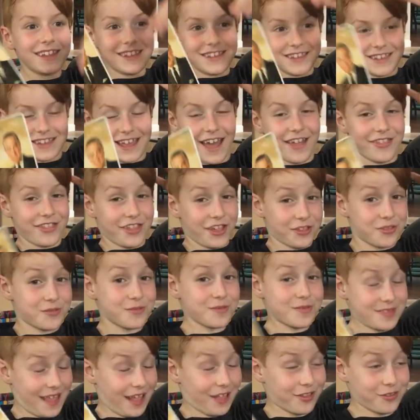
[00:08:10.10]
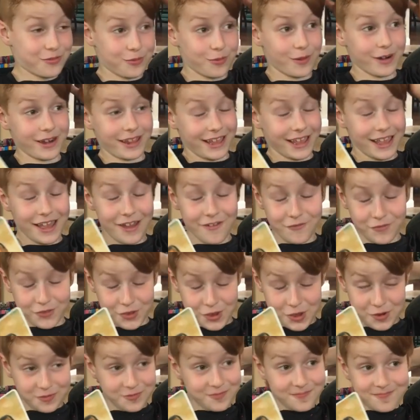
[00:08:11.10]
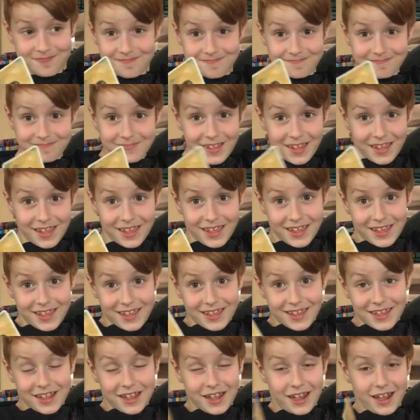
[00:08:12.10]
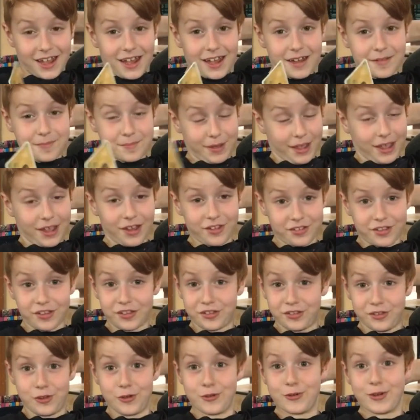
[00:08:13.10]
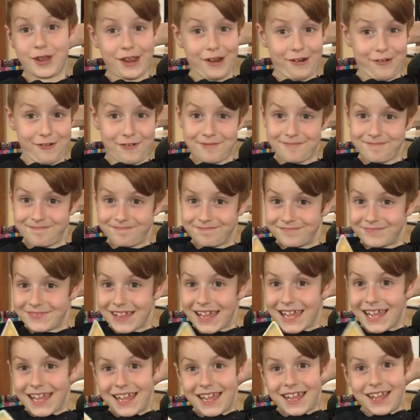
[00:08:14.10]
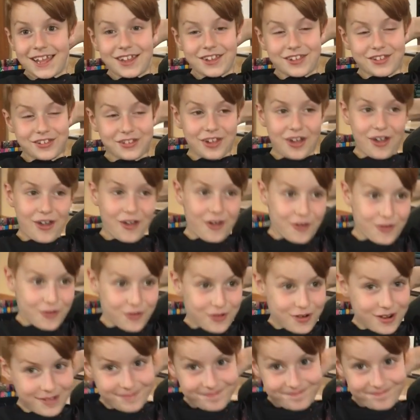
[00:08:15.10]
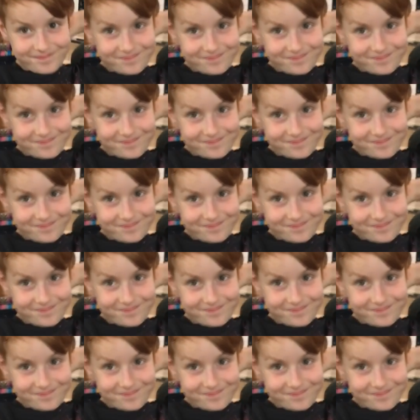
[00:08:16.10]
yeah, that's what he gives you. Because he's new here. So